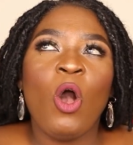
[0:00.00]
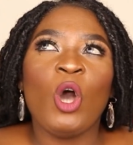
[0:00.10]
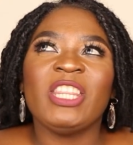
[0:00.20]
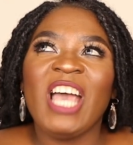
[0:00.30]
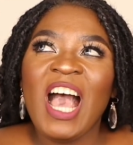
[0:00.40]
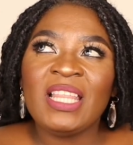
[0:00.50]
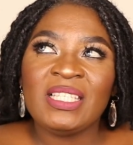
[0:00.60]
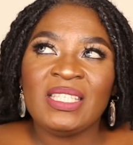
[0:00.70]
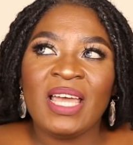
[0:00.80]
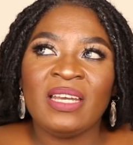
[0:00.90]
on the
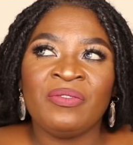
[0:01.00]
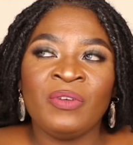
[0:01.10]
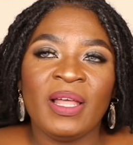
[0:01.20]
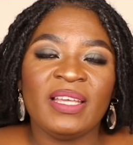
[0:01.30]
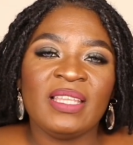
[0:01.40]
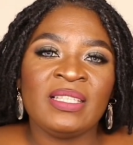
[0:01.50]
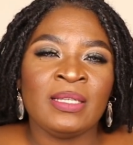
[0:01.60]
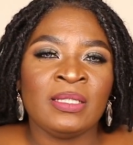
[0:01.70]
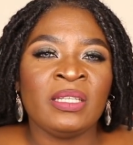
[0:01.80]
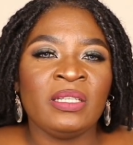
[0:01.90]
other side, I feel like that's
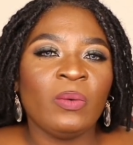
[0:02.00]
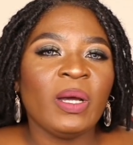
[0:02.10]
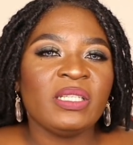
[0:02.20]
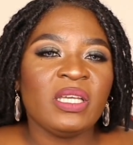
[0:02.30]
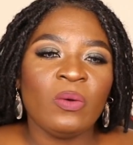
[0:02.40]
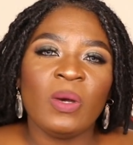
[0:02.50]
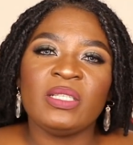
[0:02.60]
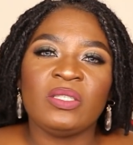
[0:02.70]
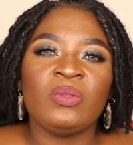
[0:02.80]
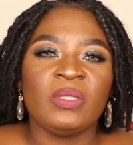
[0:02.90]
exactly what he
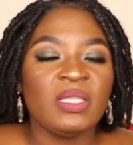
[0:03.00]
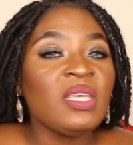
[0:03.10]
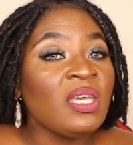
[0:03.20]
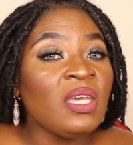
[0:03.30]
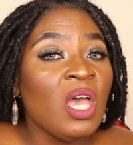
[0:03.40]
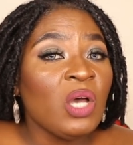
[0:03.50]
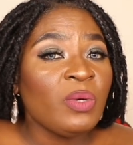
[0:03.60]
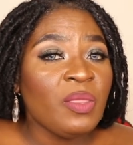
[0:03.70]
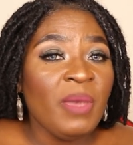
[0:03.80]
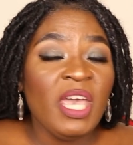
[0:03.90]
wants to see
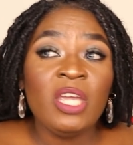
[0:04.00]
with me.